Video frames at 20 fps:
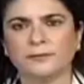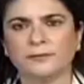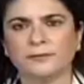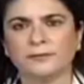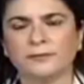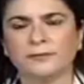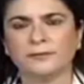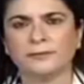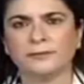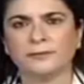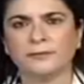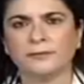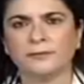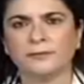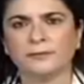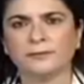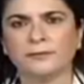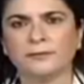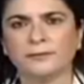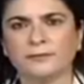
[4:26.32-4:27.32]

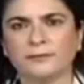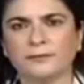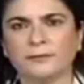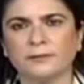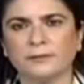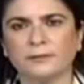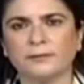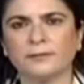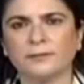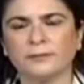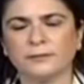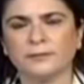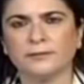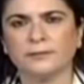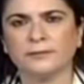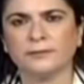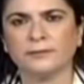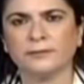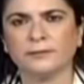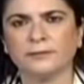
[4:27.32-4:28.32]

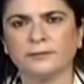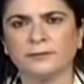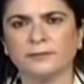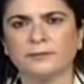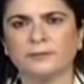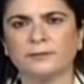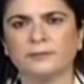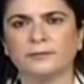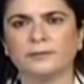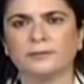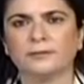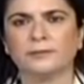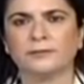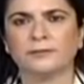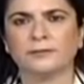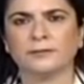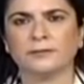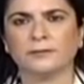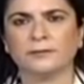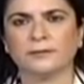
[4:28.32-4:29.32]

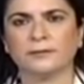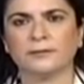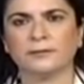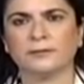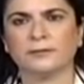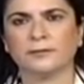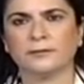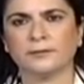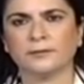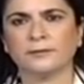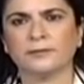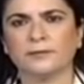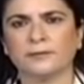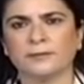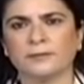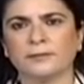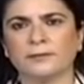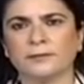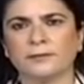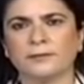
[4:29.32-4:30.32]

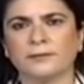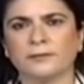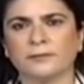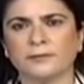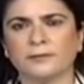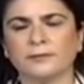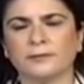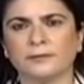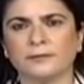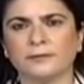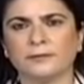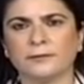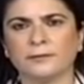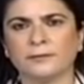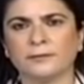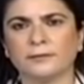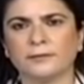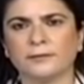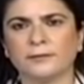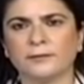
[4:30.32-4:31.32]

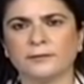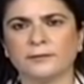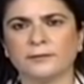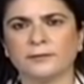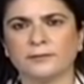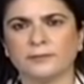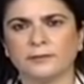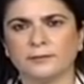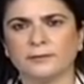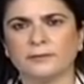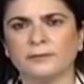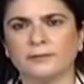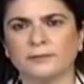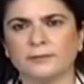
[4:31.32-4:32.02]
This person isn't speaking.